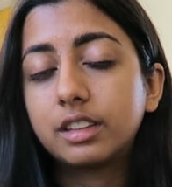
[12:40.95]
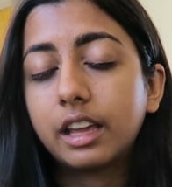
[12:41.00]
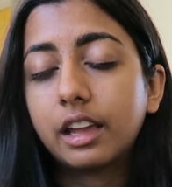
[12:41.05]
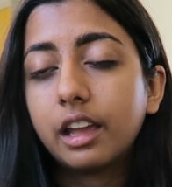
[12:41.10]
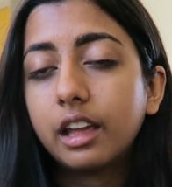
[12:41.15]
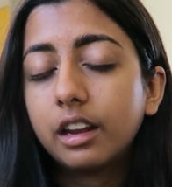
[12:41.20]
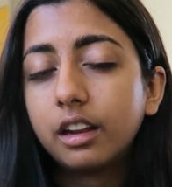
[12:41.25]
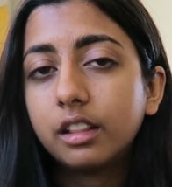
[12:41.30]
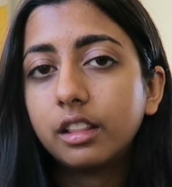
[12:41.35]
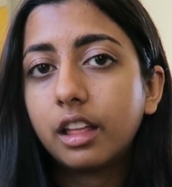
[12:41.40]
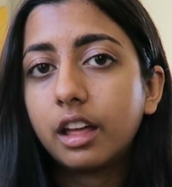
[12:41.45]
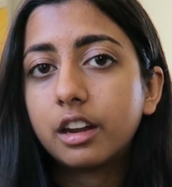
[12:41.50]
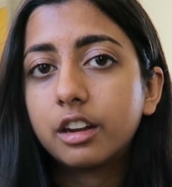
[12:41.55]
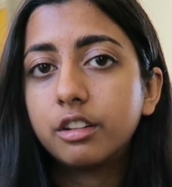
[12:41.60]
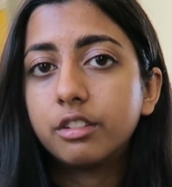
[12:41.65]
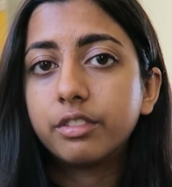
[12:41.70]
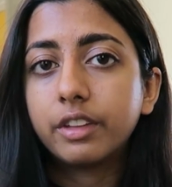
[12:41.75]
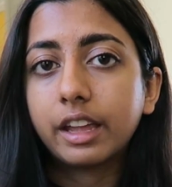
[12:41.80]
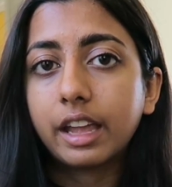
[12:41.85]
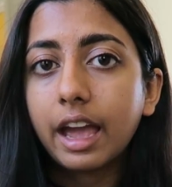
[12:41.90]
So I get a lot
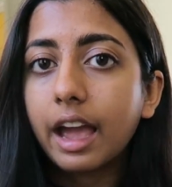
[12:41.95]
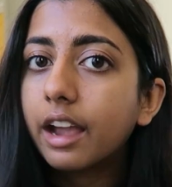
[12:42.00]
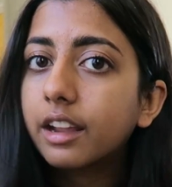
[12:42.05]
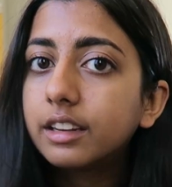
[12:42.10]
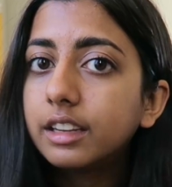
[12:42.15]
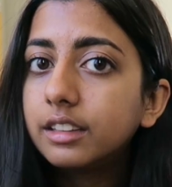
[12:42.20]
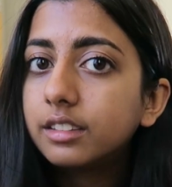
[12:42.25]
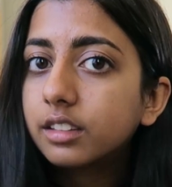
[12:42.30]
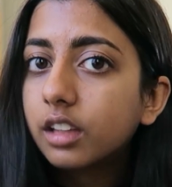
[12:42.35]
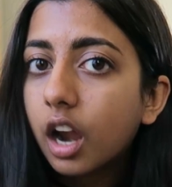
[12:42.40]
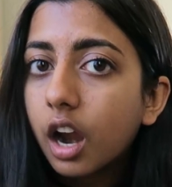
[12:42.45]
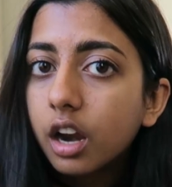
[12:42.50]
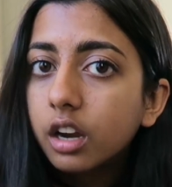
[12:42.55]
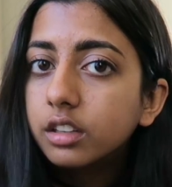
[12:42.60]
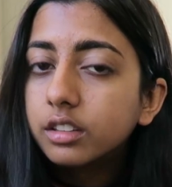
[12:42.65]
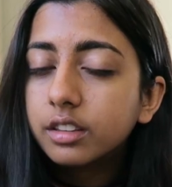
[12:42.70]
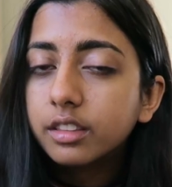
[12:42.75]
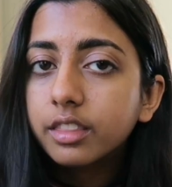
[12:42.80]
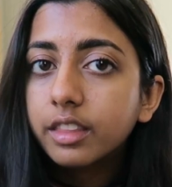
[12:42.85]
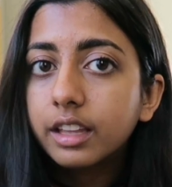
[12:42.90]
of like acne
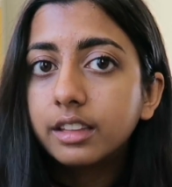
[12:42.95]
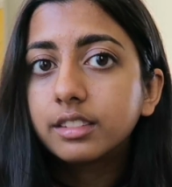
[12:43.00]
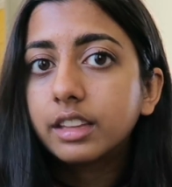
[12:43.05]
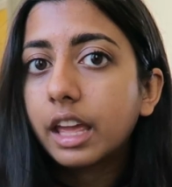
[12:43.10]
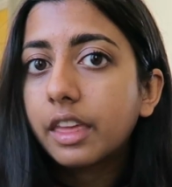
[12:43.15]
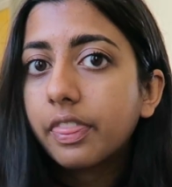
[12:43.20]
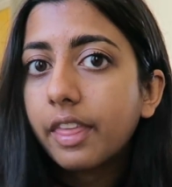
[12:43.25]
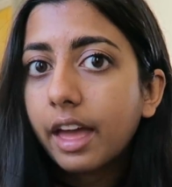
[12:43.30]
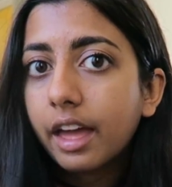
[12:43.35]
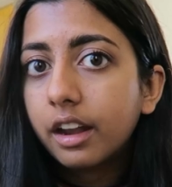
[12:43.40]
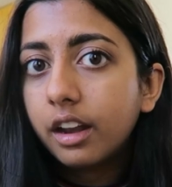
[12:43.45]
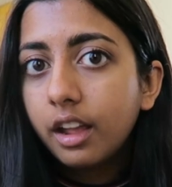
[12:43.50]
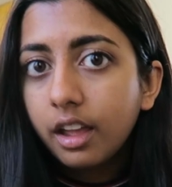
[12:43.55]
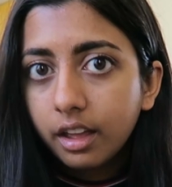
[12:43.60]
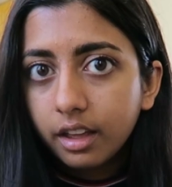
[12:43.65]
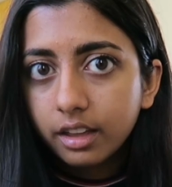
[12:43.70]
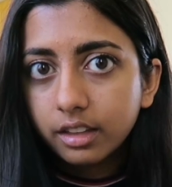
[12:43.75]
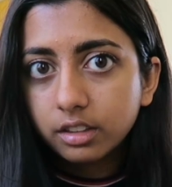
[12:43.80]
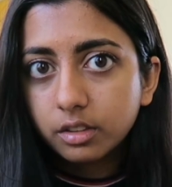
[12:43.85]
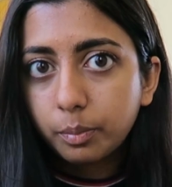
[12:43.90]
scars and things like that,
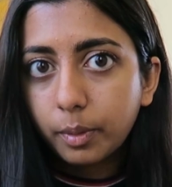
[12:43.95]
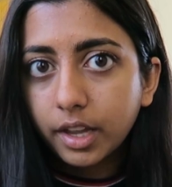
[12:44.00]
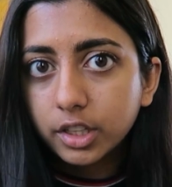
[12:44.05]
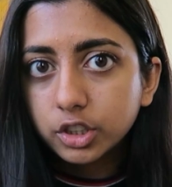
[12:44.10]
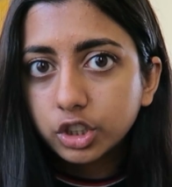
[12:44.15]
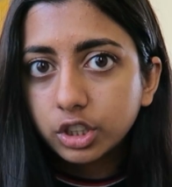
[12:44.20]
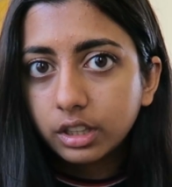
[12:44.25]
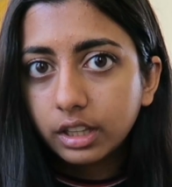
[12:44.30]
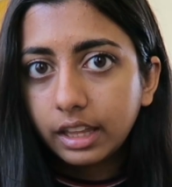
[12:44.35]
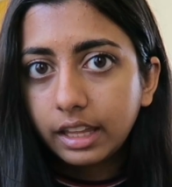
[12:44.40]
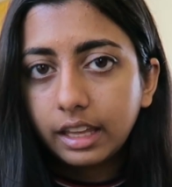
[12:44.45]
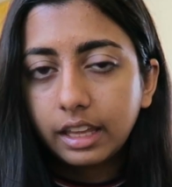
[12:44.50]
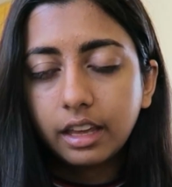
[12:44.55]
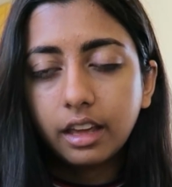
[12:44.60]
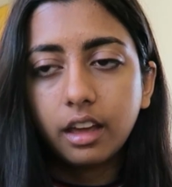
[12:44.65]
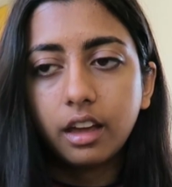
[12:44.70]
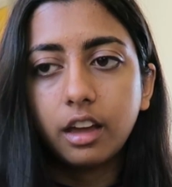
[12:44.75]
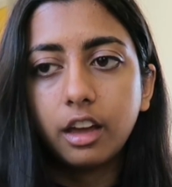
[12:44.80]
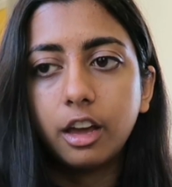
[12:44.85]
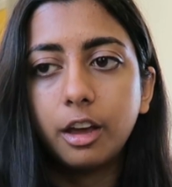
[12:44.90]

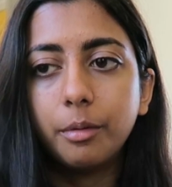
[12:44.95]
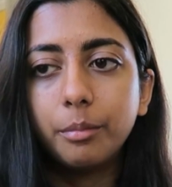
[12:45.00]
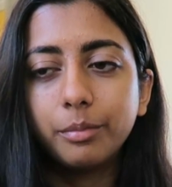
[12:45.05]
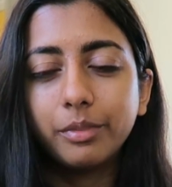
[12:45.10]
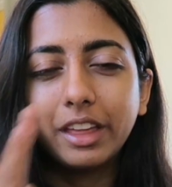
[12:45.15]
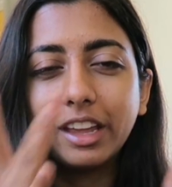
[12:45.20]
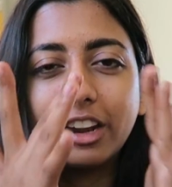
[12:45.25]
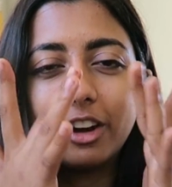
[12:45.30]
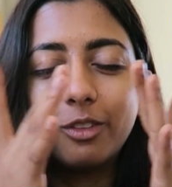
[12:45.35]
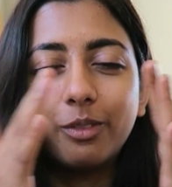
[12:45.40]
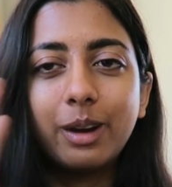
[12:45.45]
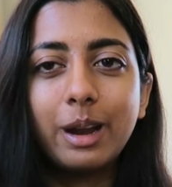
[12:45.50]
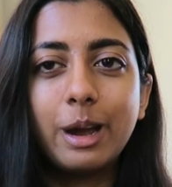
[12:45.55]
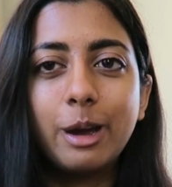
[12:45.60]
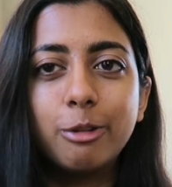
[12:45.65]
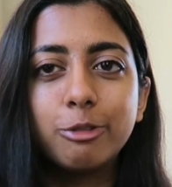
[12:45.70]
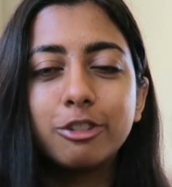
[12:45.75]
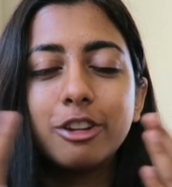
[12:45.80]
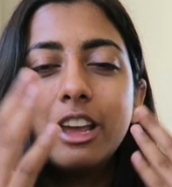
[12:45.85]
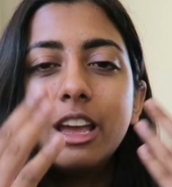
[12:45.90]
especially like
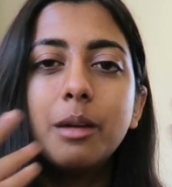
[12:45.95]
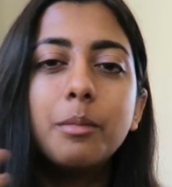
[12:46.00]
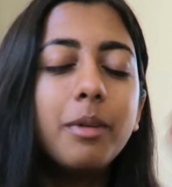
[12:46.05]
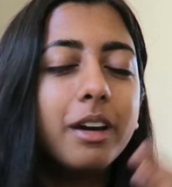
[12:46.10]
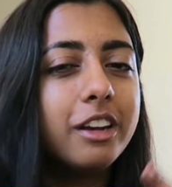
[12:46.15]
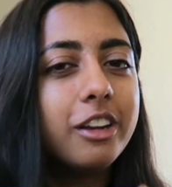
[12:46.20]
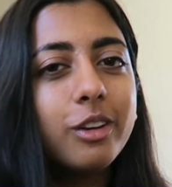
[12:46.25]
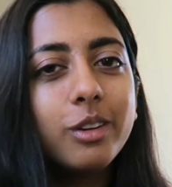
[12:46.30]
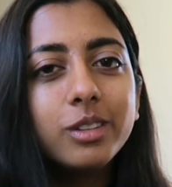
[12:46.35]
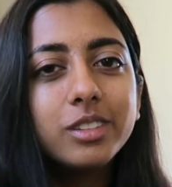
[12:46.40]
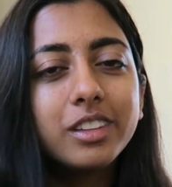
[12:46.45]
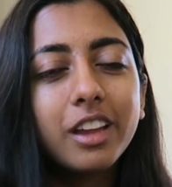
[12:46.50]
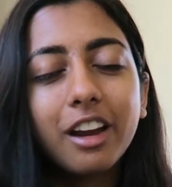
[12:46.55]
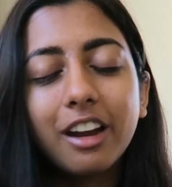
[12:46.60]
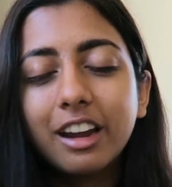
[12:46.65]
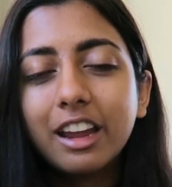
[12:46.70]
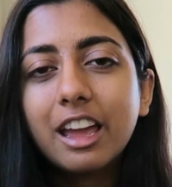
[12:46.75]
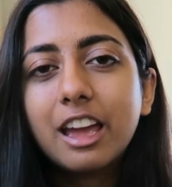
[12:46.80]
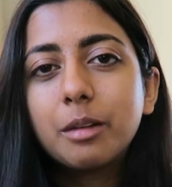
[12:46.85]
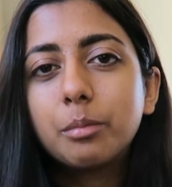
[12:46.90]
around my nose
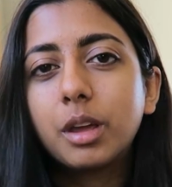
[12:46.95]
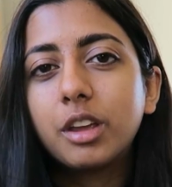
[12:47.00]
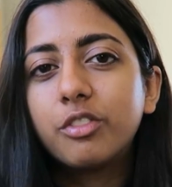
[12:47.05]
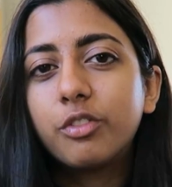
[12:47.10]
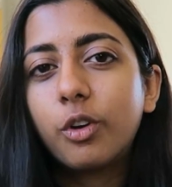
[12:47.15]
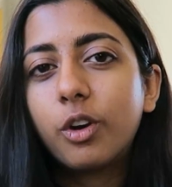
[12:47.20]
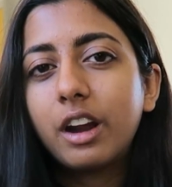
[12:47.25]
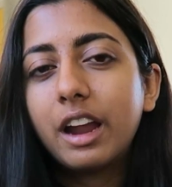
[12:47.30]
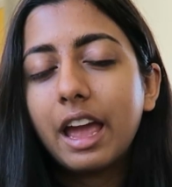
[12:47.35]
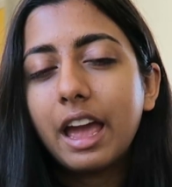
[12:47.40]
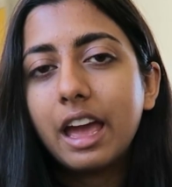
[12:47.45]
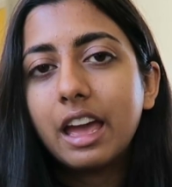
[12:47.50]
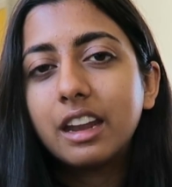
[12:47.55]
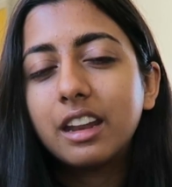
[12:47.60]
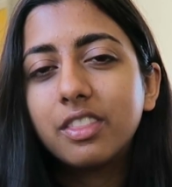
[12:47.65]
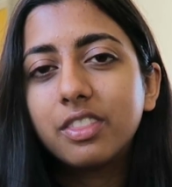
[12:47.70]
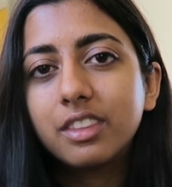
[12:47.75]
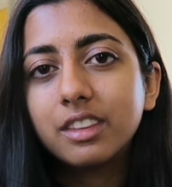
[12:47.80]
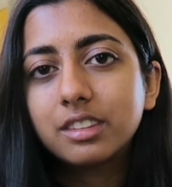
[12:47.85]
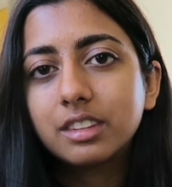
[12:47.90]
area and my forehead,
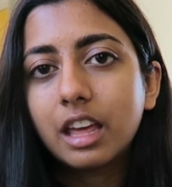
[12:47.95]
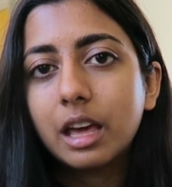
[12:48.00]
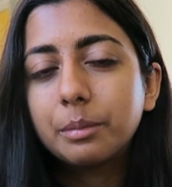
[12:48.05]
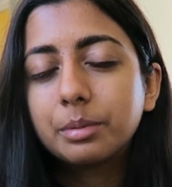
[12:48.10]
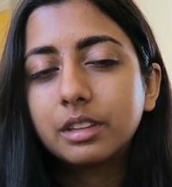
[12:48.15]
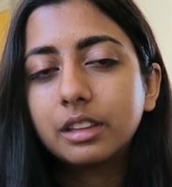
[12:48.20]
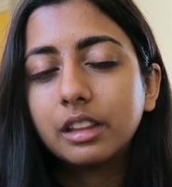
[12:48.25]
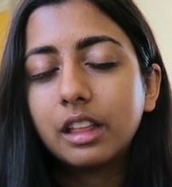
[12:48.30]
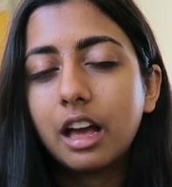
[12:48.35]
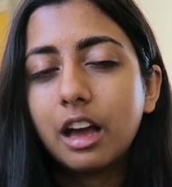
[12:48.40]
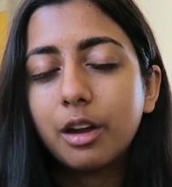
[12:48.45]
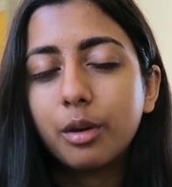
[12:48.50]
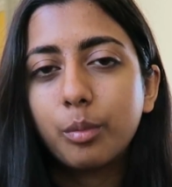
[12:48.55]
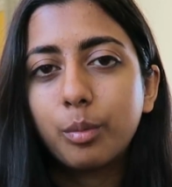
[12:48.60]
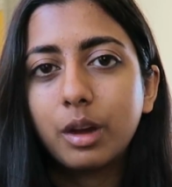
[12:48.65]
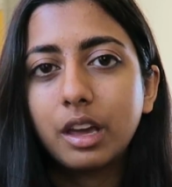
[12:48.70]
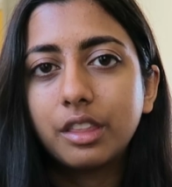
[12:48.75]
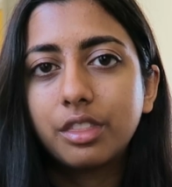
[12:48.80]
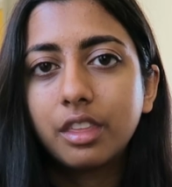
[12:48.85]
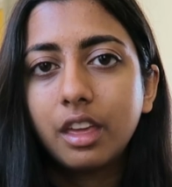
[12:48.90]
and this helps a lot
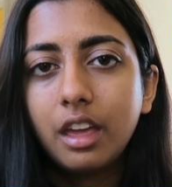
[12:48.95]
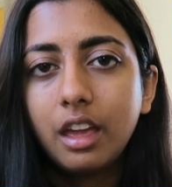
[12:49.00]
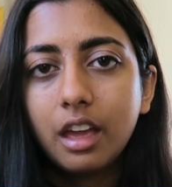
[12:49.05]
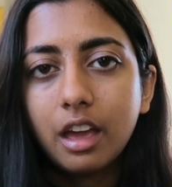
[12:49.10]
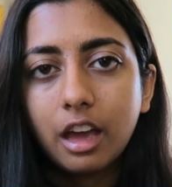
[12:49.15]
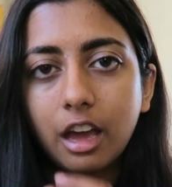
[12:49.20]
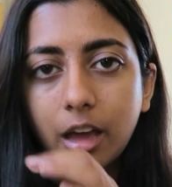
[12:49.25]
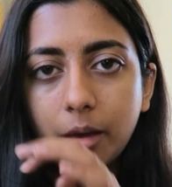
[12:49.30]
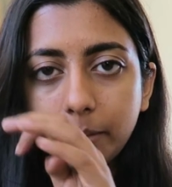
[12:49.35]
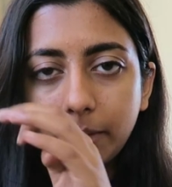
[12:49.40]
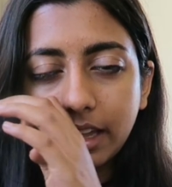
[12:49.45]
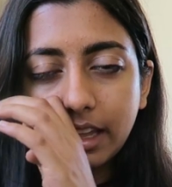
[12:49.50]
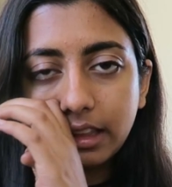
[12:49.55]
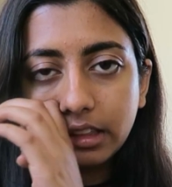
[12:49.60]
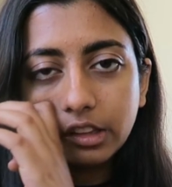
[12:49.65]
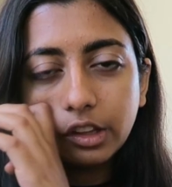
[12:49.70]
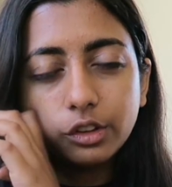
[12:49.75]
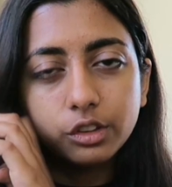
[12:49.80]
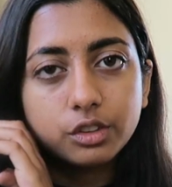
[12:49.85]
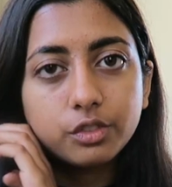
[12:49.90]
with
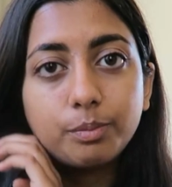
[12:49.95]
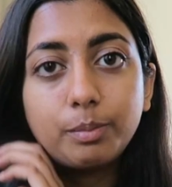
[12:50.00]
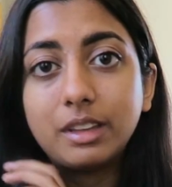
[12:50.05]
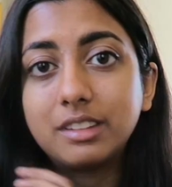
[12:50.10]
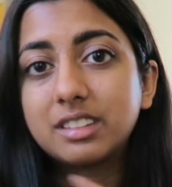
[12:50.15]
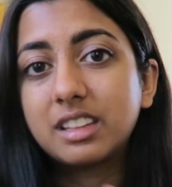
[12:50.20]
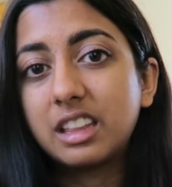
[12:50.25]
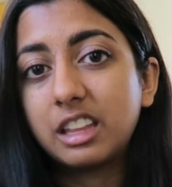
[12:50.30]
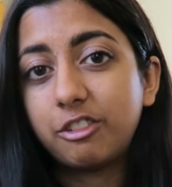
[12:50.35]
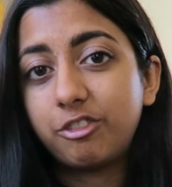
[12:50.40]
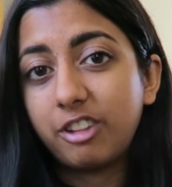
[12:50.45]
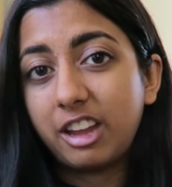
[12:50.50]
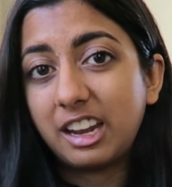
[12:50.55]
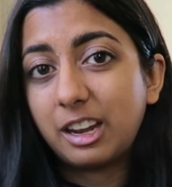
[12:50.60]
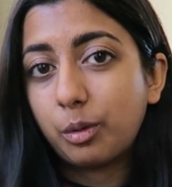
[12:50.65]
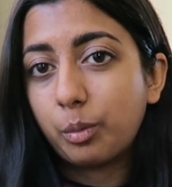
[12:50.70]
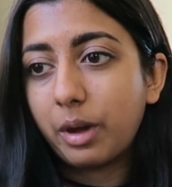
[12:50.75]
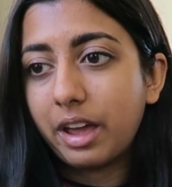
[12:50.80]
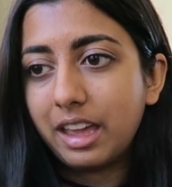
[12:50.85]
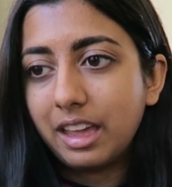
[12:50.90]
making those basically
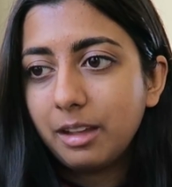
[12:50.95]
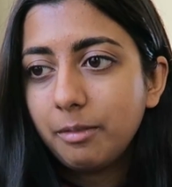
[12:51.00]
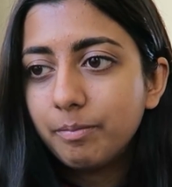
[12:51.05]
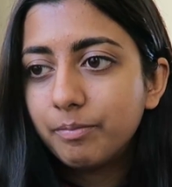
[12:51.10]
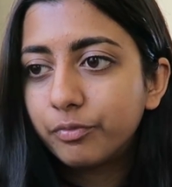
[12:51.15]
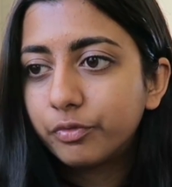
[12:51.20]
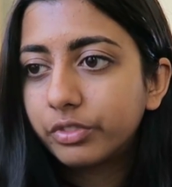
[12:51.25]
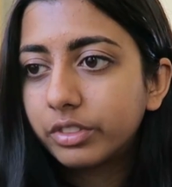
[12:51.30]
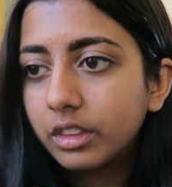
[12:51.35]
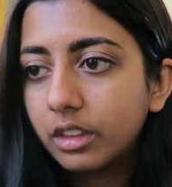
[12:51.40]
fade away.